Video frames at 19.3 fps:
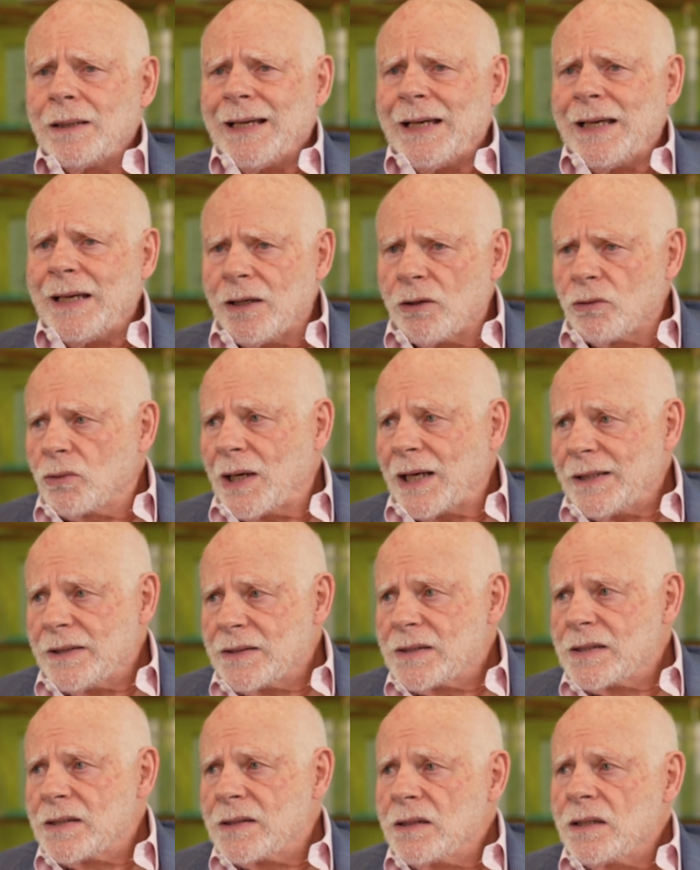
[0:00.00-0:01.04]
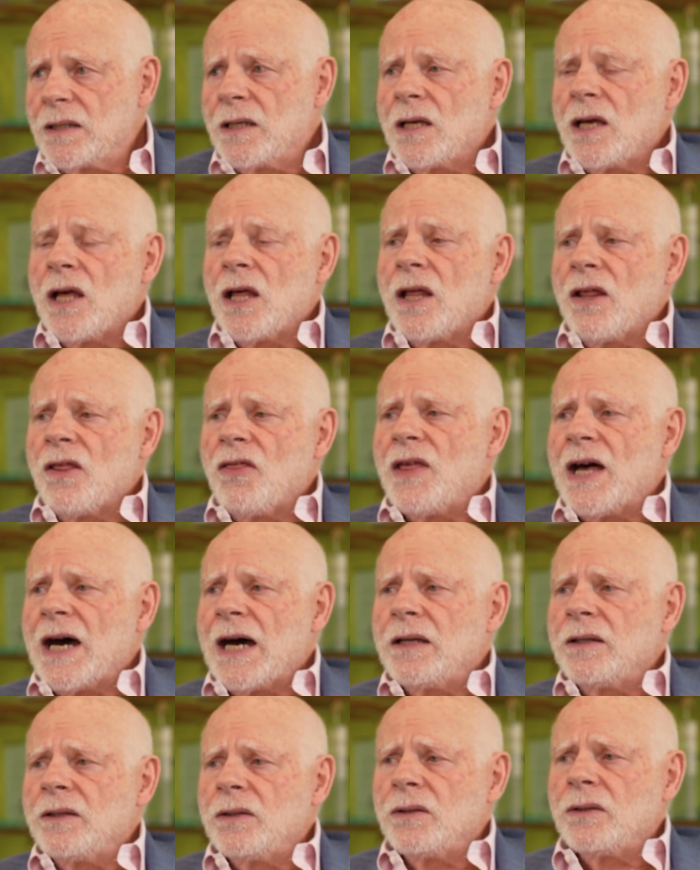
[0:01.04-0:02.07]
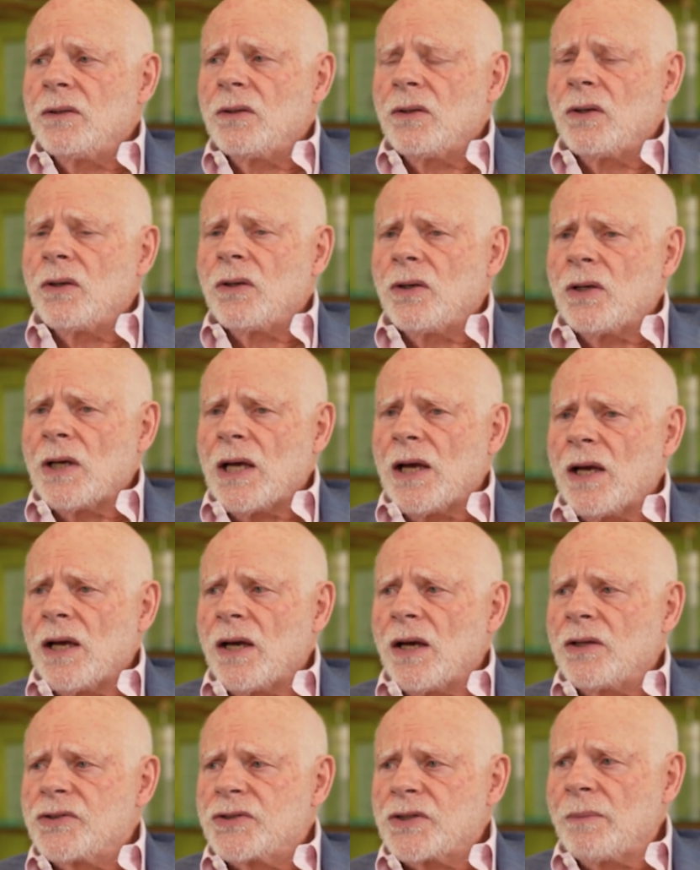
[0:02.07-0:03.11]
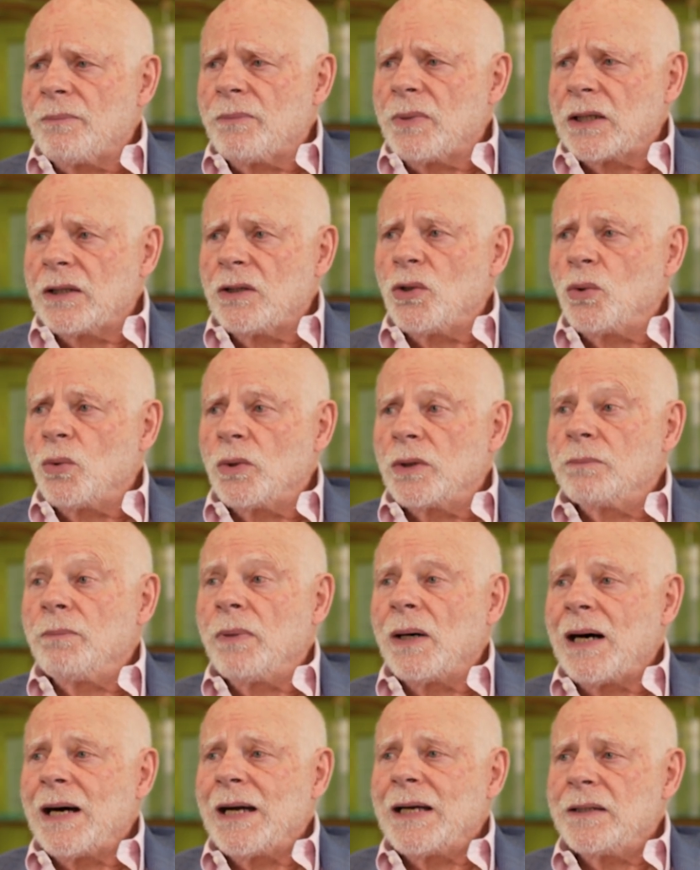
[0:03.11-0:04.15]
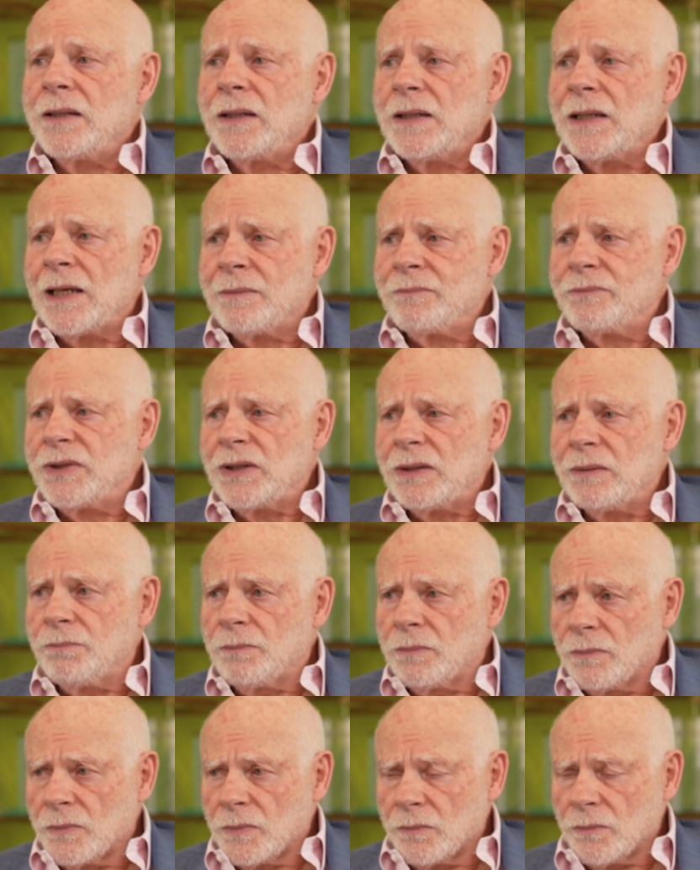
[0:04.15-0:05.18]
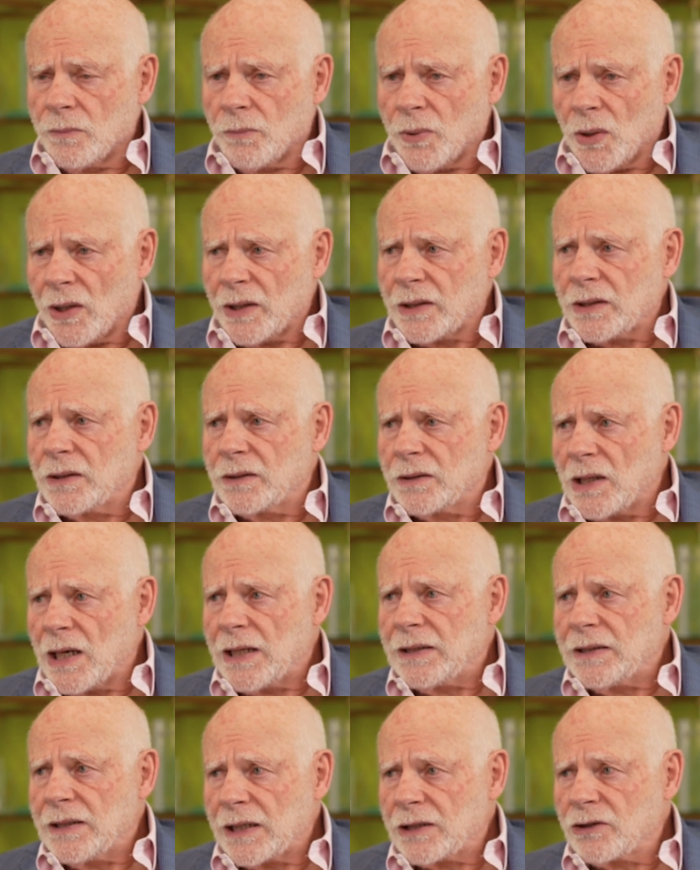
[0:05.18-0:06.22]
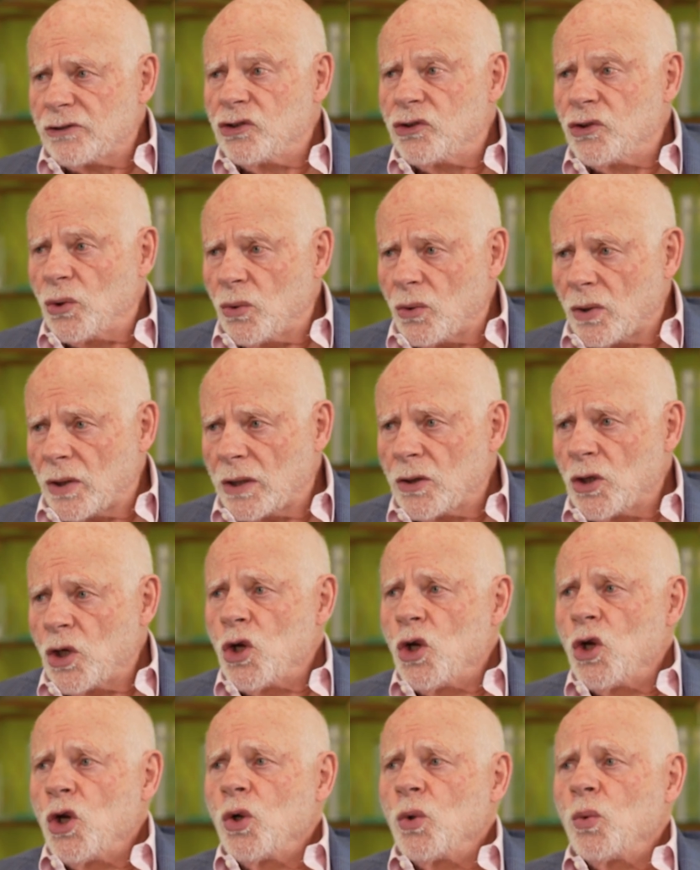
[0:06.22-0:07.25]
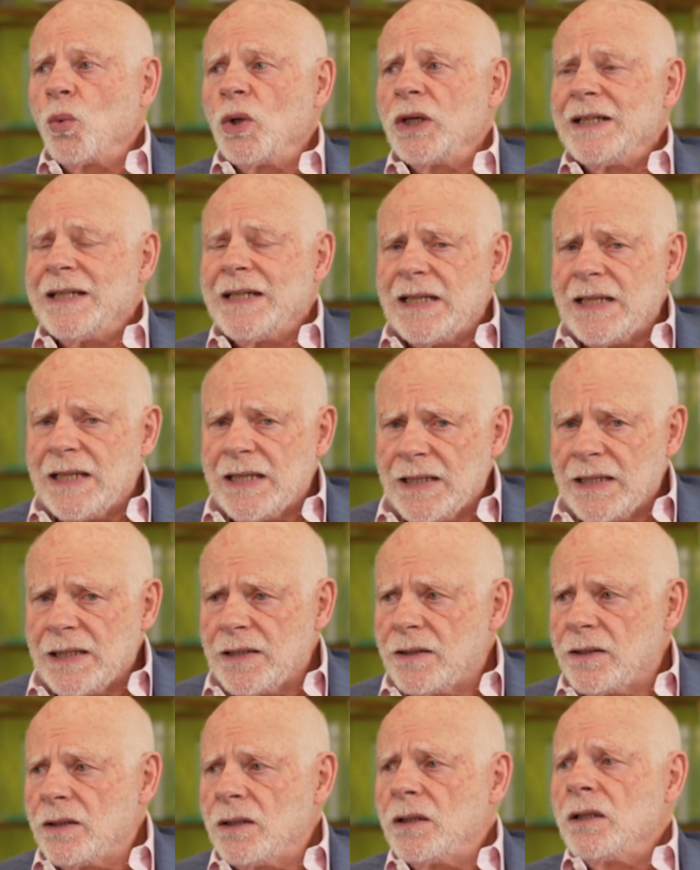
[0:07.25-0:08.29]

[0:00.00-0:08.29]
air rights that somebody who would buy the empty parking lot next door would need